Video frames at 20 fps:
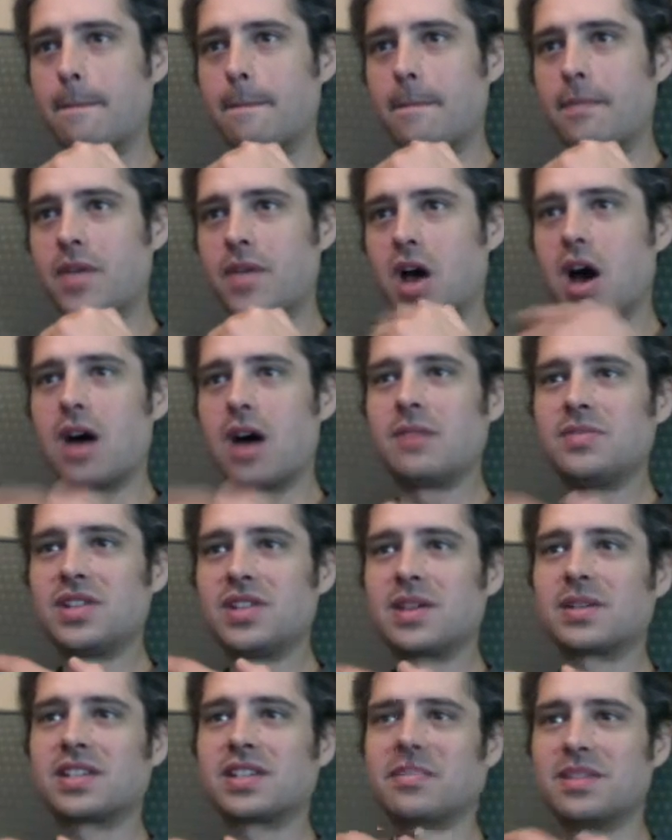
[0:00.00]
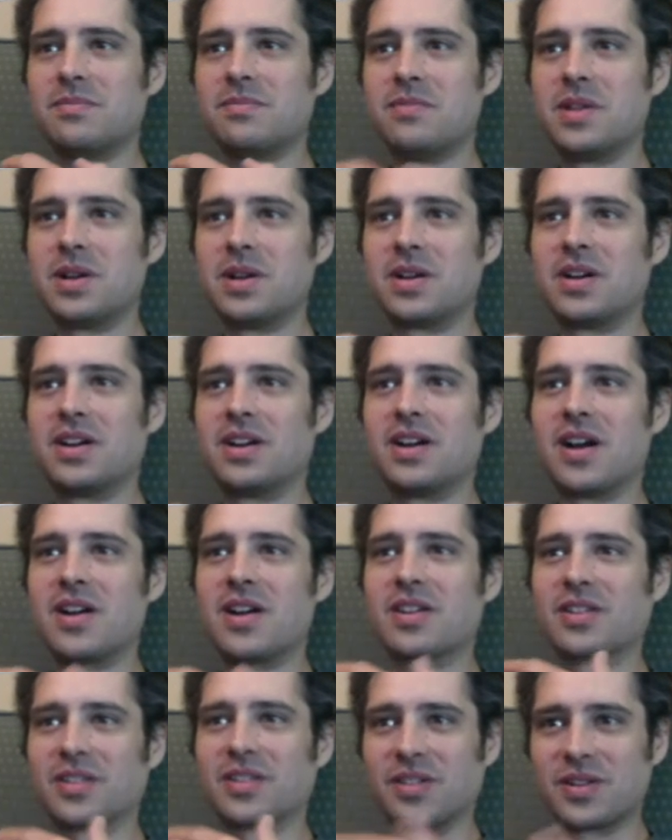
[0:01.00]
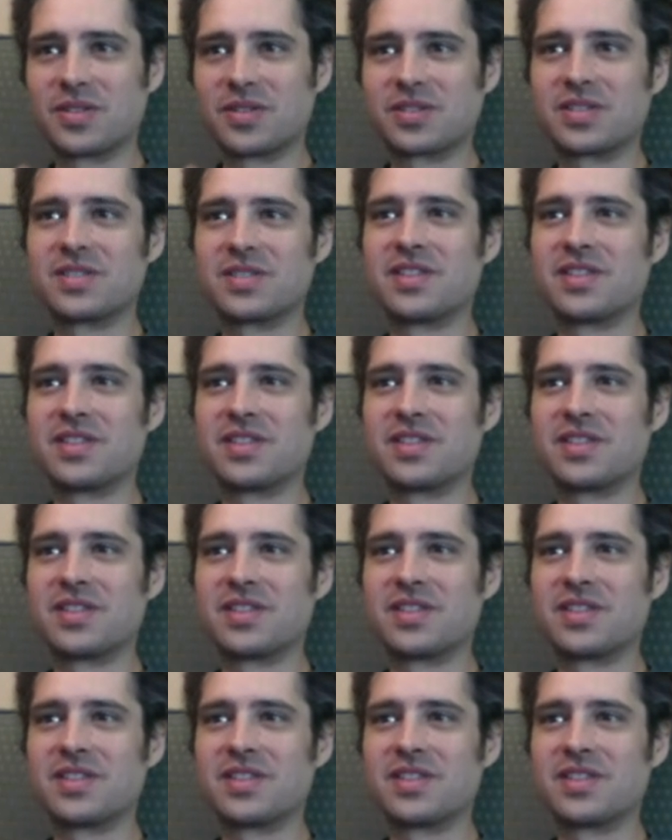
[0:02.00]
The objects in mirror are closer